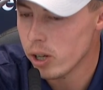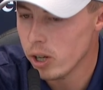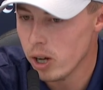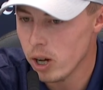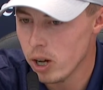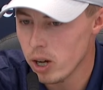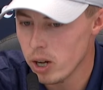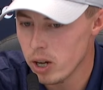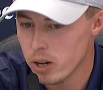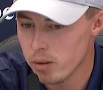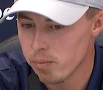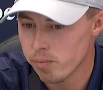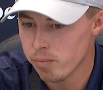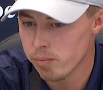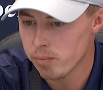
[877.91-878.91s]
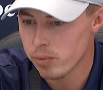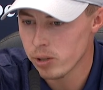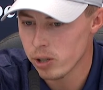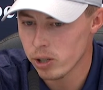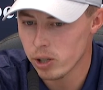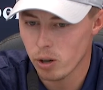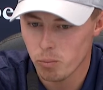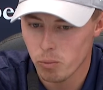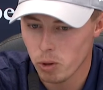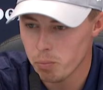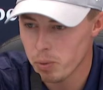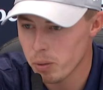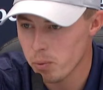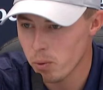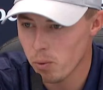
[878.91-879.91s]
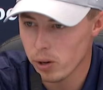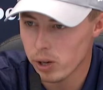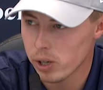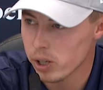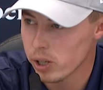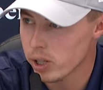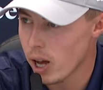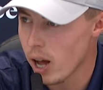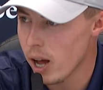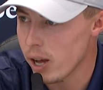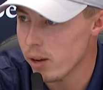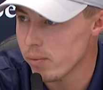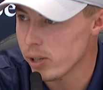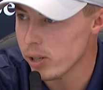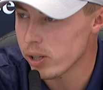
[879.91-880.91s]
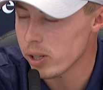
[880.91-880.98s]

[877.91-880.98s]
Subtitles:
because you've got more people wanting your time,